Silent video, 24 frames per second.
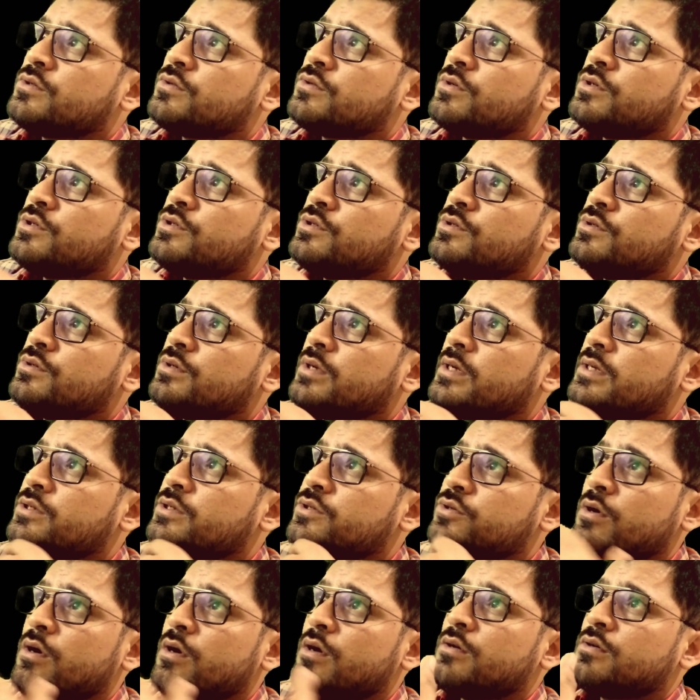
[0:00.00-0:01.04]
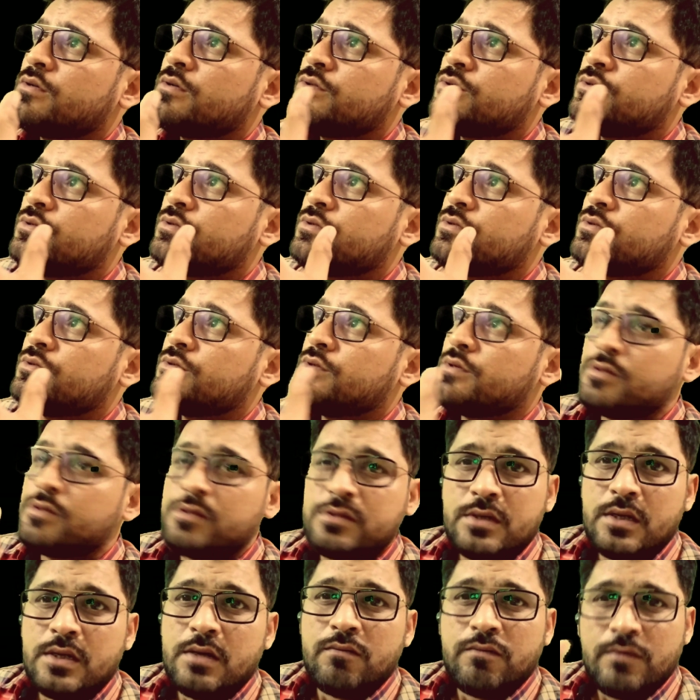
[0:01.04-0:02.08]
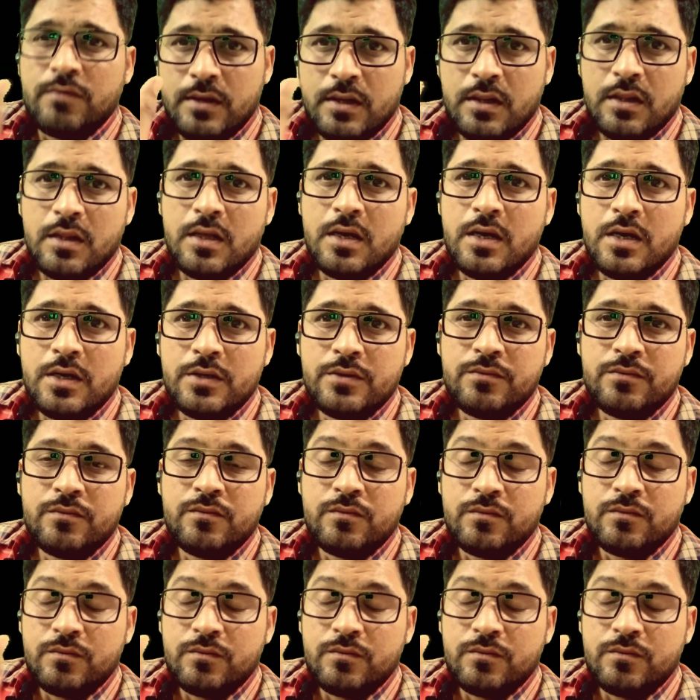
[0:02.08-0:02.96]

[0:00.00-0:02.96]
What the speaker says: So you can talk to yourself a lot,